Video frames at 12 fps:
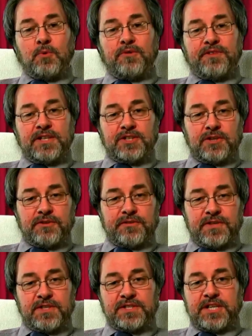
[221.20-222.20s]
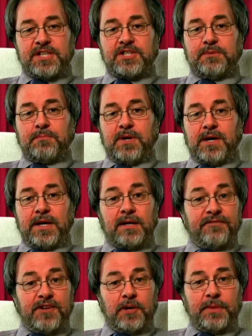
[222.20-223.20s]
We'll finish off the first session by
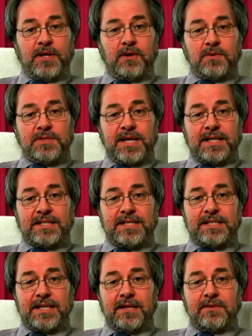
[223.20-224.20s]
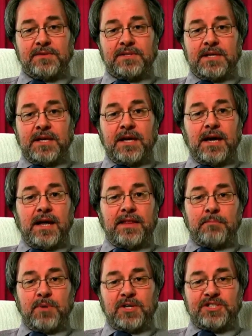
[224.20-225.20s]
confirming contact details and
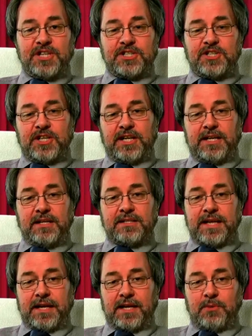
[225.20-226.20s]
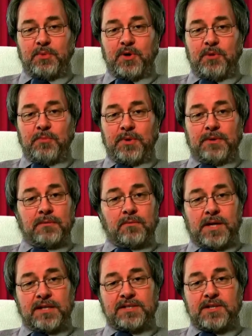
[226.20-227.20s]
then by scheduling a second appointment
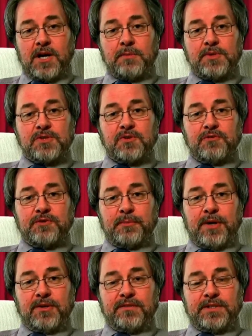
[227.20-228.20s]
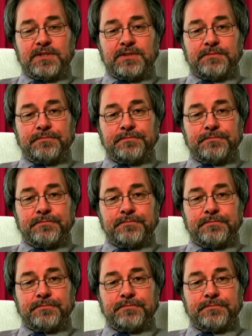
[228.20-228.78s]
at a time that's good for both of us.